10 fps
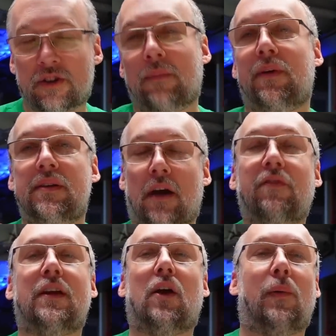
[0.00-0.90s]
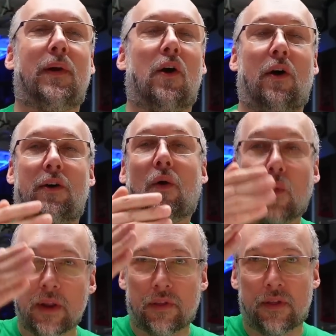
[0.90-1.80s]
something definitely going on
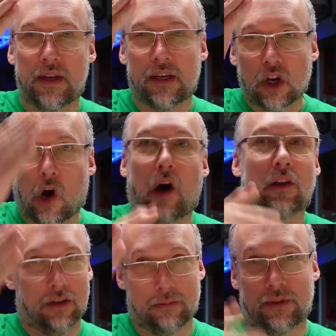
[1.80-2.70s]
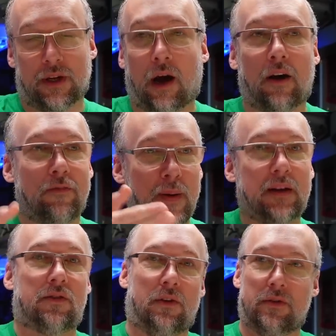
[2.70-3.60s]
with the columns of
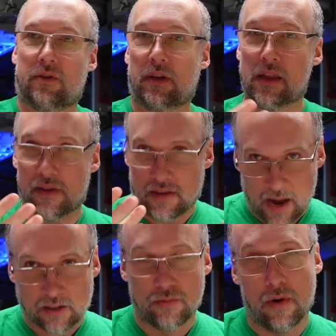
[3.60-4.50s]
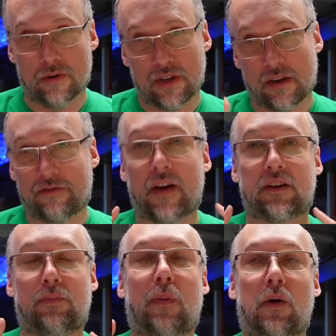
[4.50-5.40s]
pixels in the text modes, and it
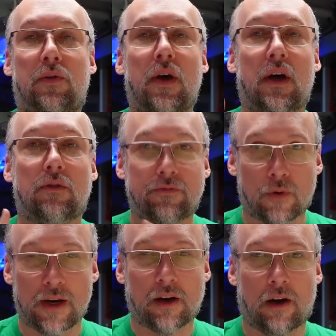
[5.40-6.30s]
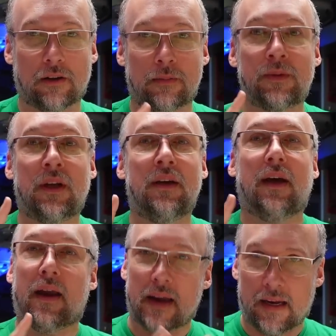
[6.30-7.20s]
affects both 40 columns
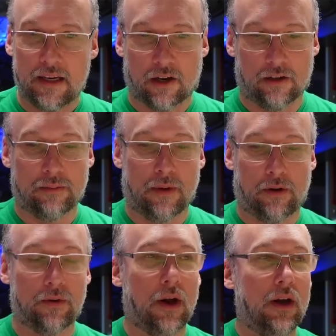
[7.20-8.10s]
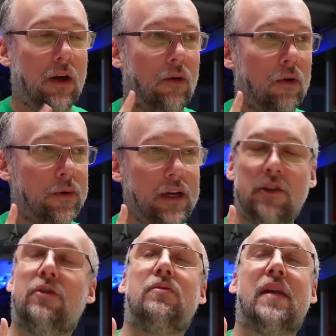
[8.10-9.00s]
and 80 column mode. What we need to
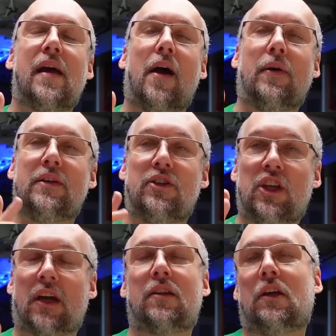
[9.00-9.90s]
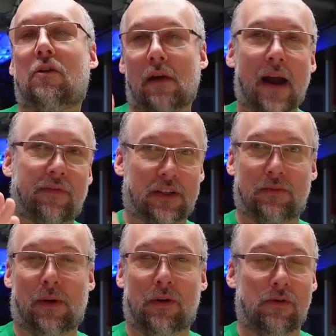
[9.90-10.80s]
do now is check the graphics
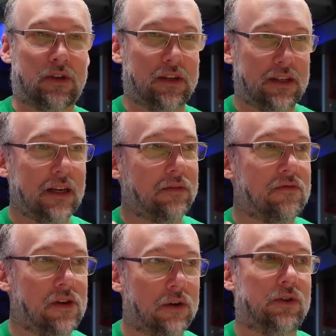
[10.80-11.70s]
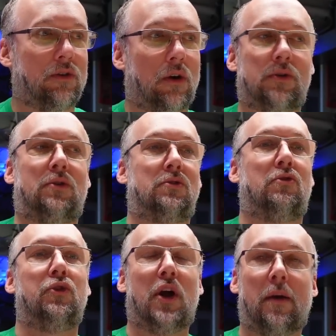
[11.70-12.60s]
modes to see if those are also
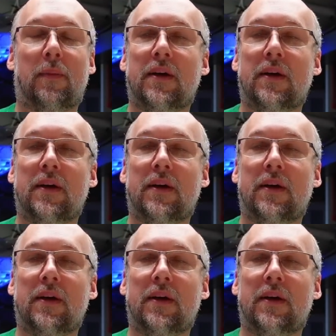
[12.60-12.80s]
screwed up.